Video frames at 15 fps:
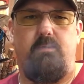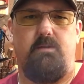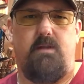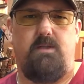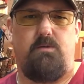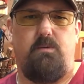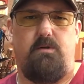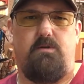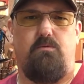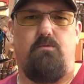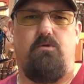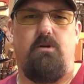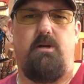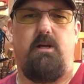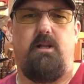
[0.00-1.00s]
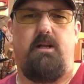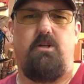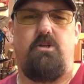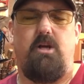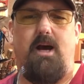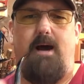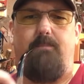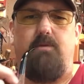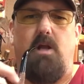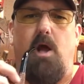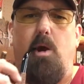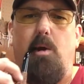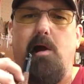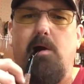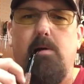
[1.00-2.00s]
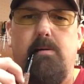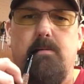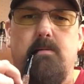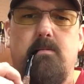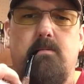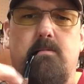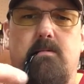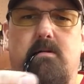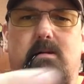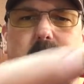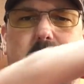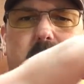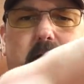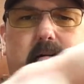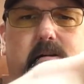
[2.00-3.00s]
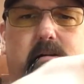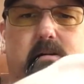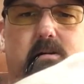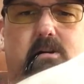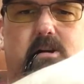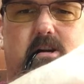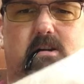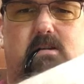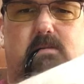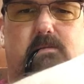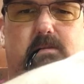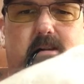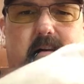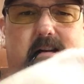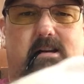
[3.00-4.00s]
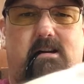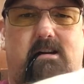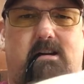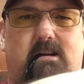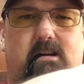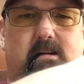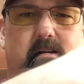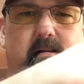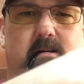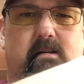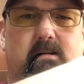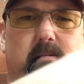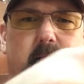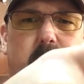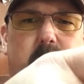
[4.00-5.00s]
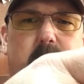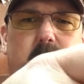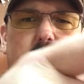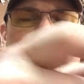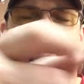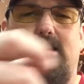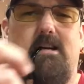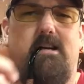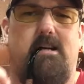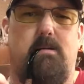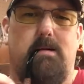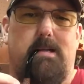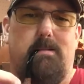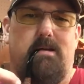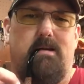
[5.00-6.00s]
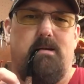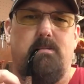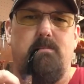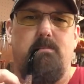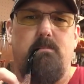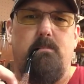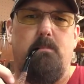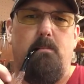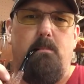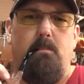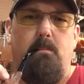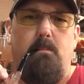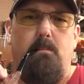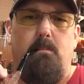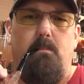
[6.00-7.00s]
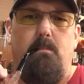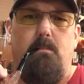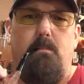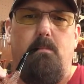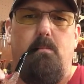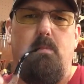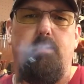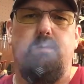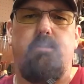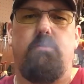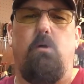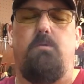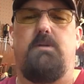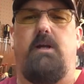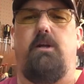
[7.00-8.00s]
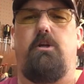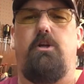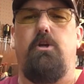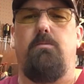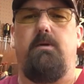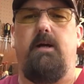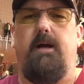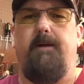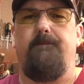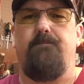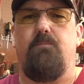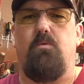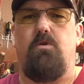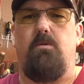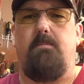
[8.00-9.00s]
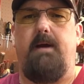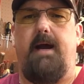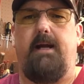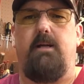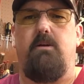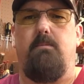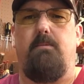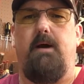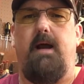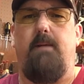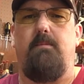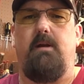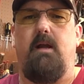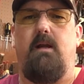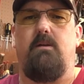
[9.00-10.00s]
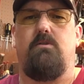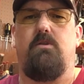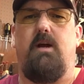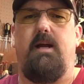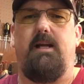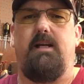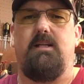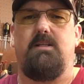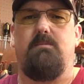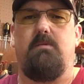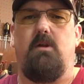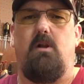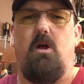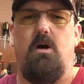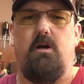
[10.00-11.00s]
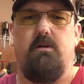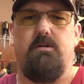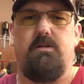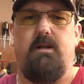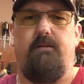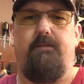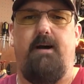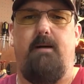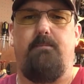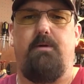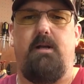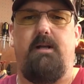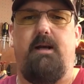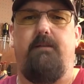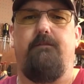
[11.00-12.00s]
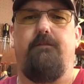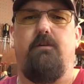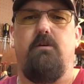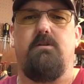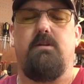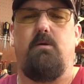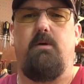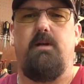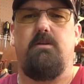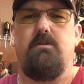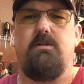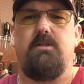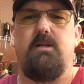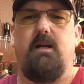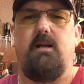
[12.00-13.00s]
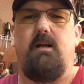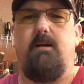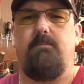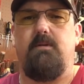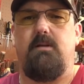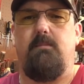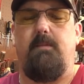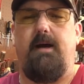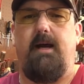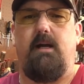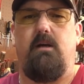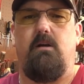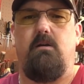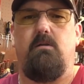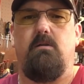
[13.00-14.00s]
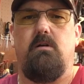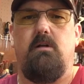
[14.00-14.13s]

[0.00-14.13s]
this one's really chopped up. I mean, there's no chunks of flake in there, hardly any ribbons. It's almost like a cube cut. When you're packing your pipe, you gotta try and get some of the longer stuff out and put it down first, otherwise you're sucking up the tobacco.